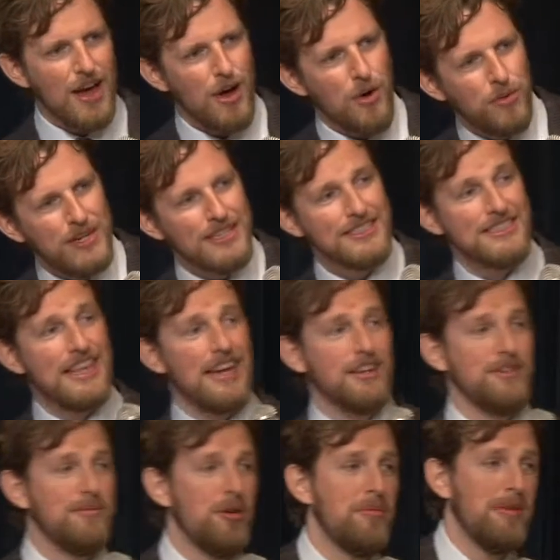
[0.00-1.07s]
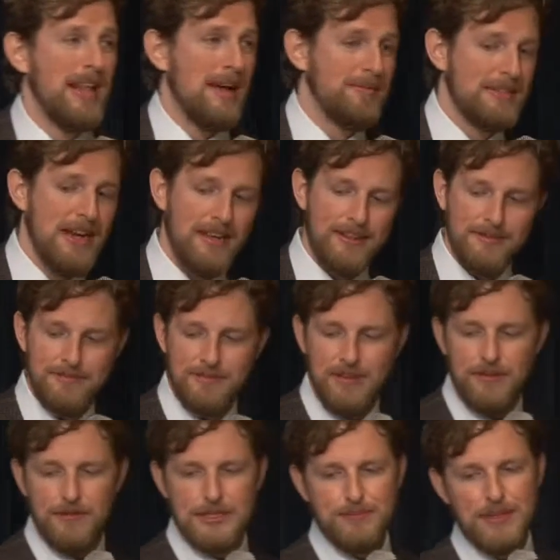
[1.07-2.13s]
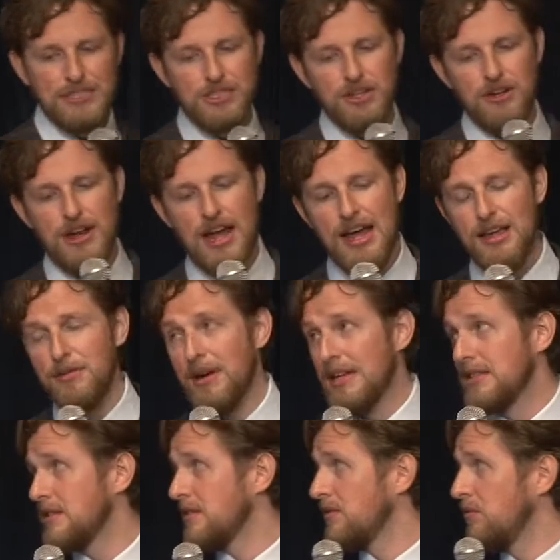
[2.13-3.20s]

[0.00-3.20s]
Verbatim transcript: We didn't slack on the mobile apps either, and especially on iOS.